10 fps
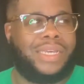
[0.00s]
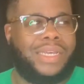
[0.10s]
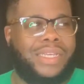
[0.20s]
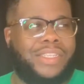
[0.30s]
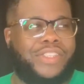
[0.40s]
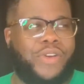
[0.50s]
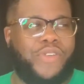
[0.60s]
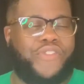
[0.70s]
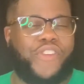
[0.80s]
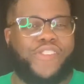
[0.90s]
So
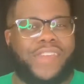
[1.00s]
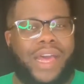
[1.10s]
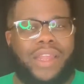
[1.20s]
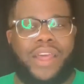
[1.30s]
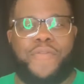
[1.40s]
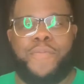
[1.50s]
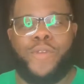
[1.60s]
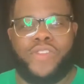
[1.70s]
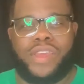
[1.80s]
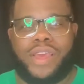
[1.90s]
first, I love
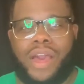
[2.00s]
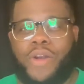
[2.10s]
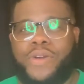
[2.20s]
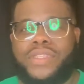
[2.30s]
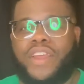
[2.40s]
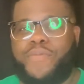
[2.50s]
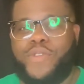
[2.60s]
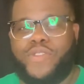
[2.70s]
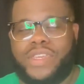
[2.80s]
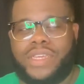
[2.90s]
music. I always love
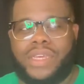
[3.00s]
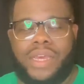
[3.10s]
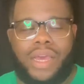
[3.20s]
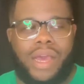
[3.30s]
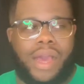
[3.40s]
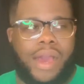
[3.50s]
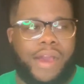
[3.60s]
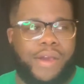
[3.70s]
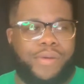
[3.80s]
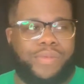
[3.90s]
music,
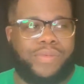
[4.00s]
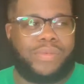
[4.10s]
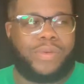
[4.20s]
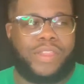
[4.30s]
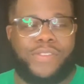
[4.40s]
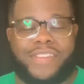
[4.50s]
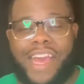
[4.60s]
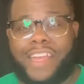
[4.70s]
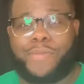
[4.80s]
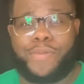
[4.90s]
whether it's
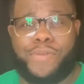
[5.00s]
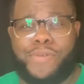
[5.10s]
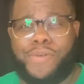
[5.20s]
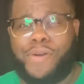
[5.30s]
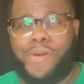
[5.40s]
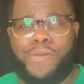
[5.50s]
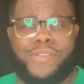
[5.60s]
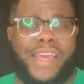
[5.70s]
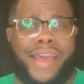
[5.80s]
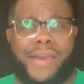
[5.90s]
gospel, old
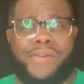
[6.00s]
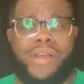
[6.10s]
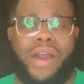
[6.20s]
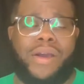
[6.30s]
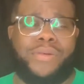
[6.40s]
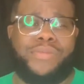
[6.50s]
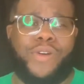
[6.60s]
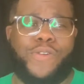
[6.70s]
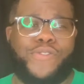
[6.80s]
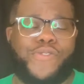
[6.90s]
school
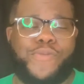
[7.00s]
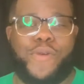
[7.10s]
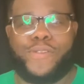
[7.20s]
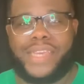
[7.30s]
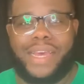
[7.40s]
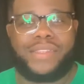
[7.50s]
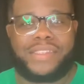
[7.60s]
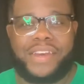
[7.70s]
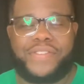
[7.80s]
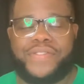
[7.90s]
Motown
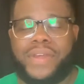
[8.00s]
stuff.